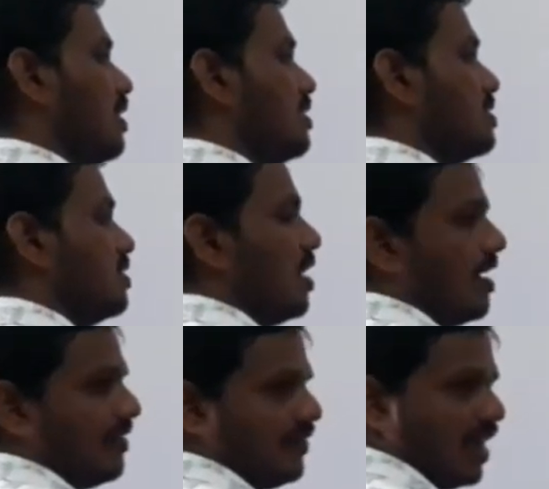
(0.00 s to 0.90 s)
Yes, we
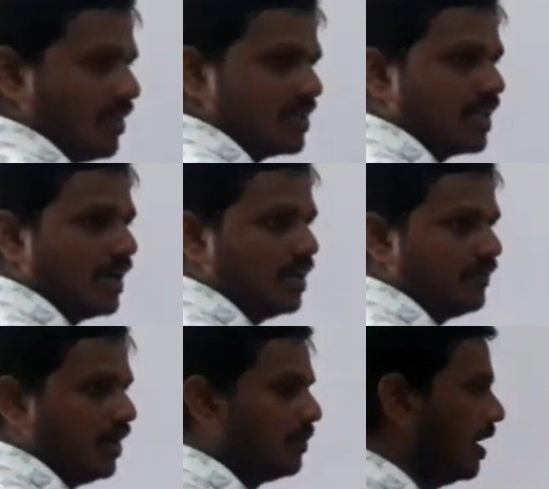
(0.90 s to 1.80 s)
have the standard
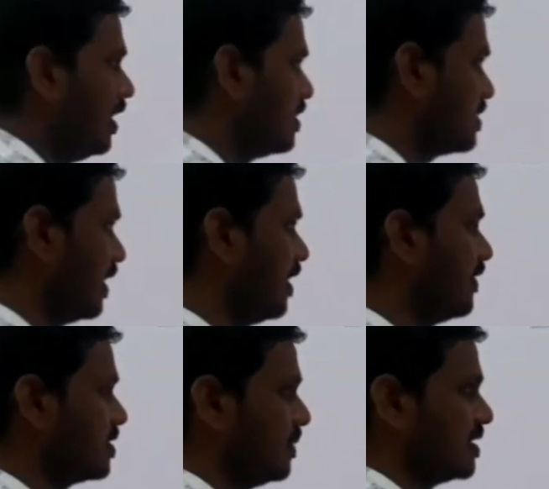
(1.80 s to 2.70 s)
formula, sine of
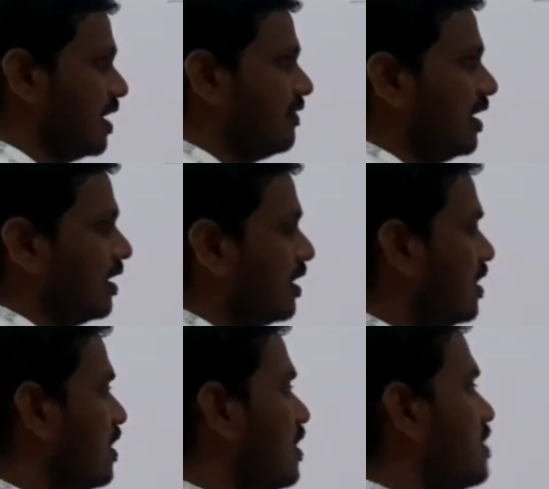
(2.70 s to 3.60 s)
x plus iy
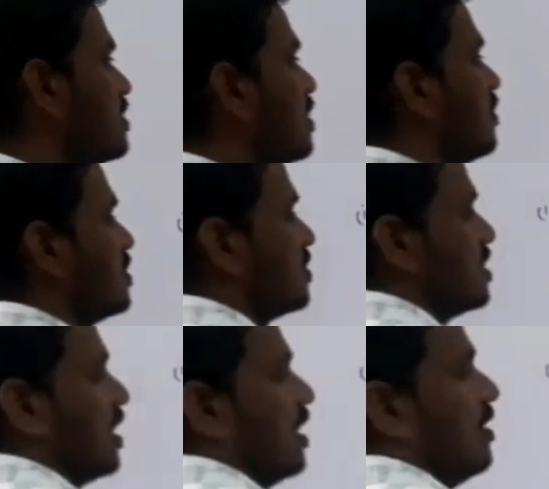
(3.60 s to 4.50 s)
is equals to,
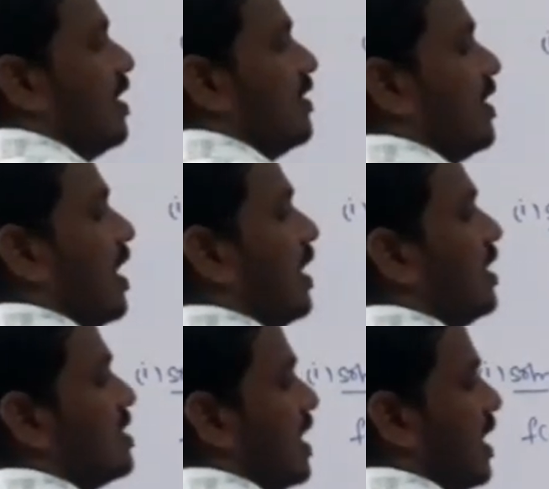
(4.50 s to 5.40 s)
generally what we are
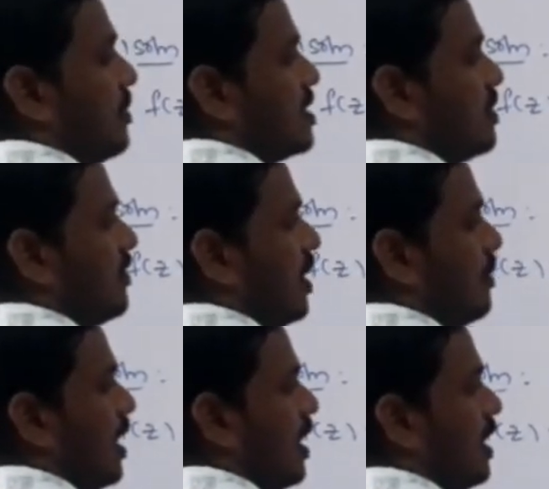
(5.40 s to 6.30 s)
writing, sin a plus b
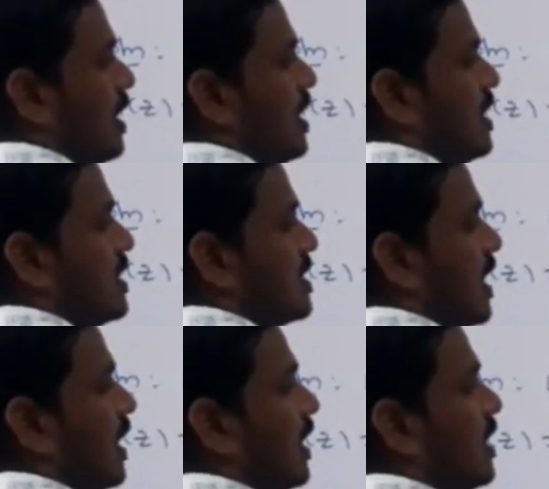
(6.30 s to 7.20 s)
formula,
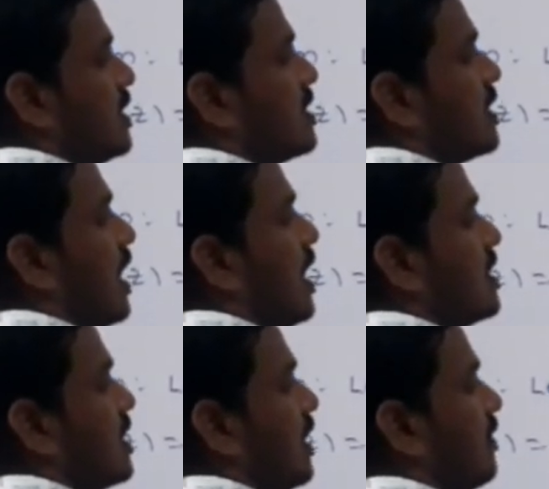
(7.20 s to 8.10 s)
sin x
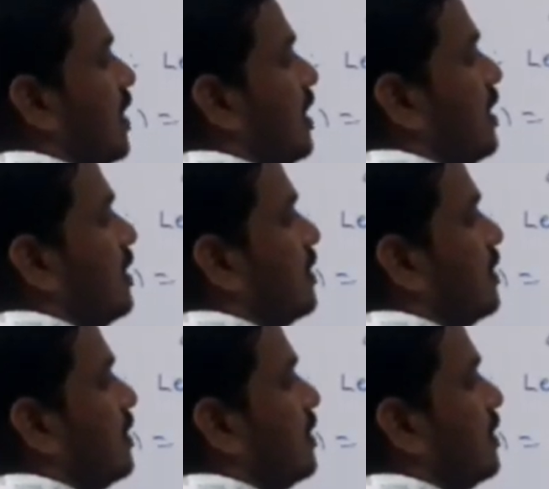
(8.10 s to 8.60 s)
cos iy